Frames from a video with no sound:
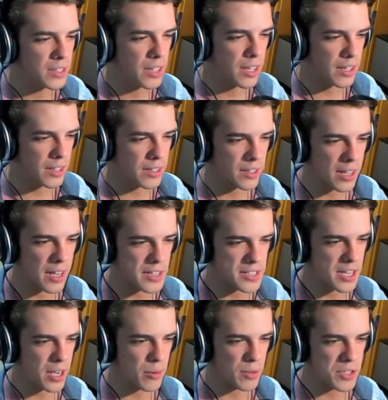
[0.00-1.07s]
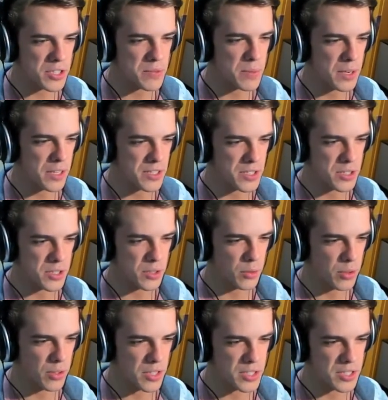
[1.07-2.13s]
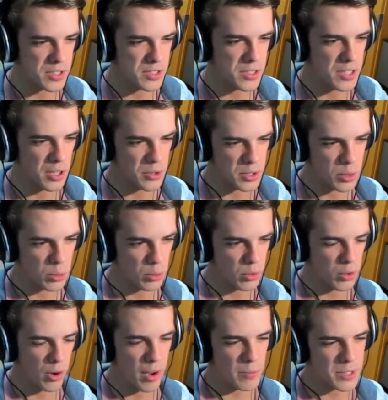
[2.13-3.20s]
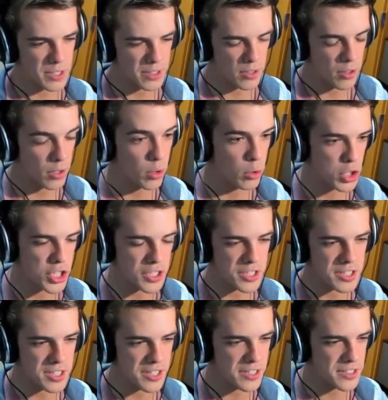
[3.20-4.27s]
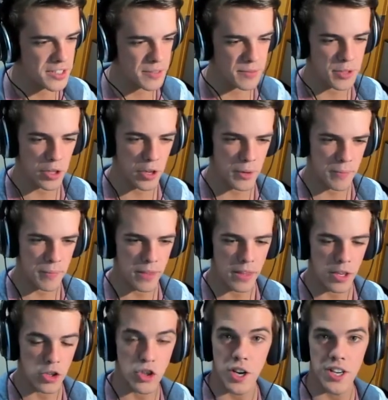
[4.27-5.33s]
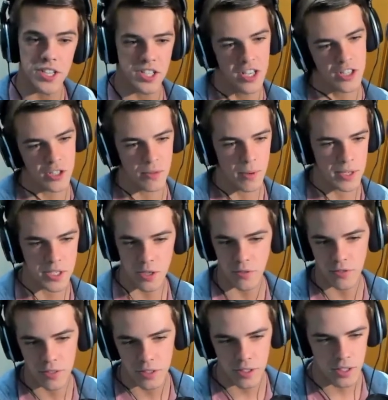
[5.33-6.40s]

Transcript: Like, guys, can't we just be a store that sells cool crap to, or cool shit to teens? Sorry. Tried to censor myself.